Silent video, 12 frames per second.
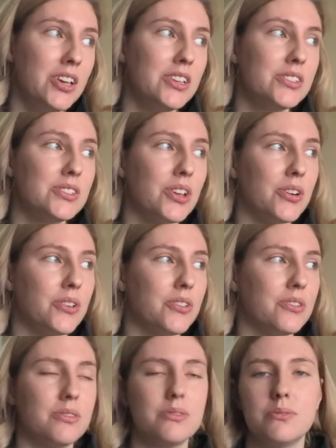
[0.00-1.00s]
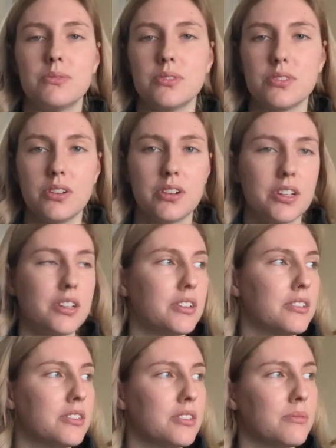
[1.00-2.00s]
so sorry
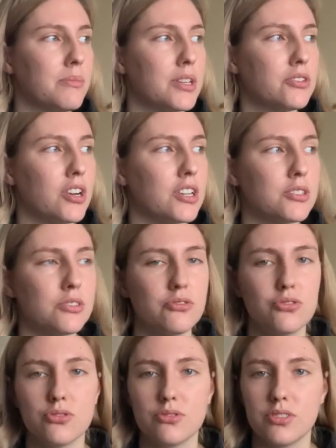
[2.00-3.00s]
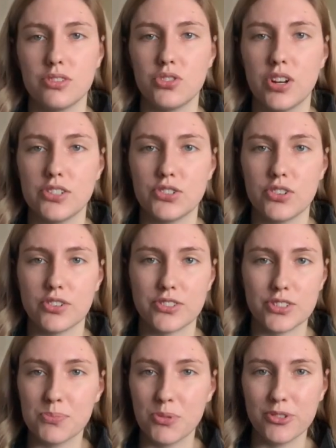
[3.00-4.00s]
the trash truck
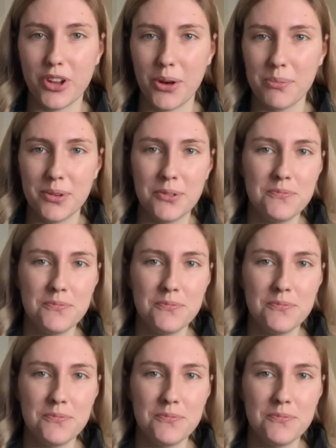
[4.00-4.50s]
just pulled up.